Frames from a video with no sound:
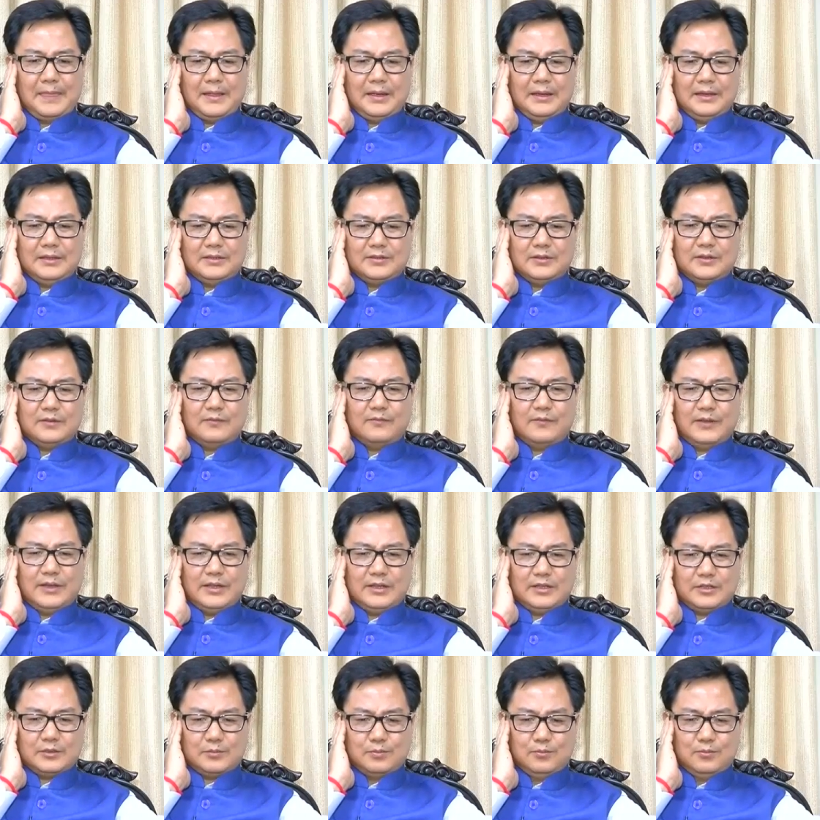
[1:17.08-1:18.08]
it's
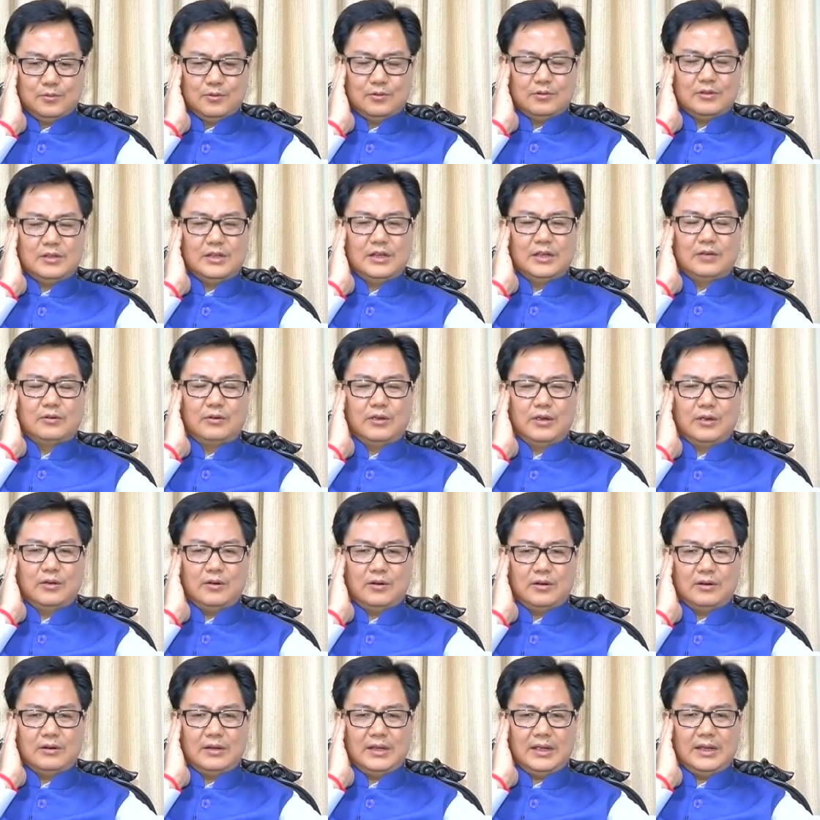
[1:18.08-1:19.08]
very smoothly going
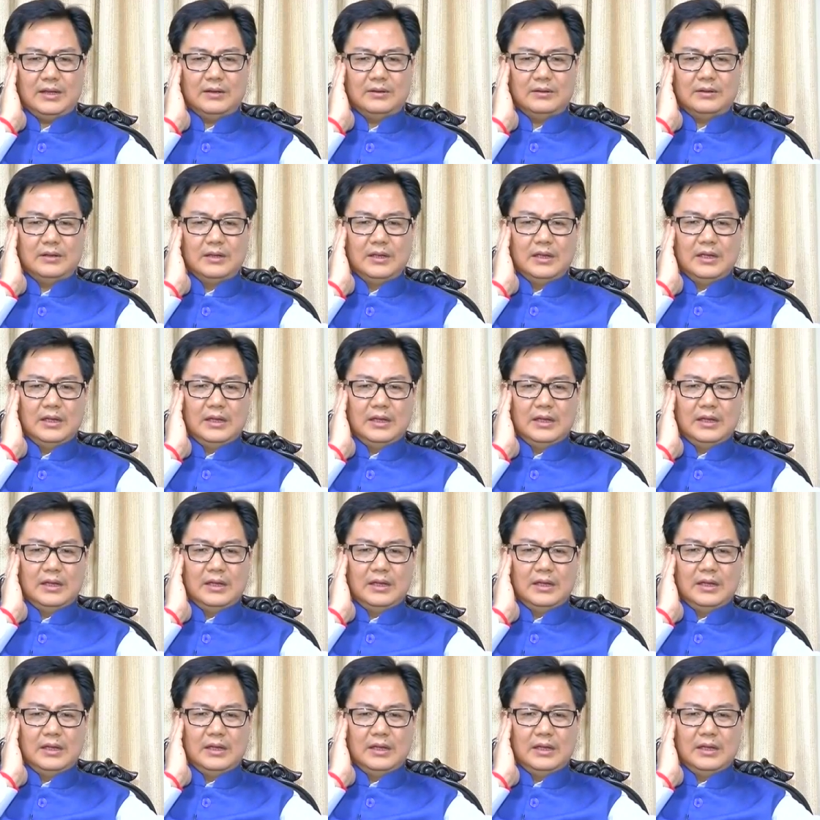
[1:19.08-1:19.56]
on, and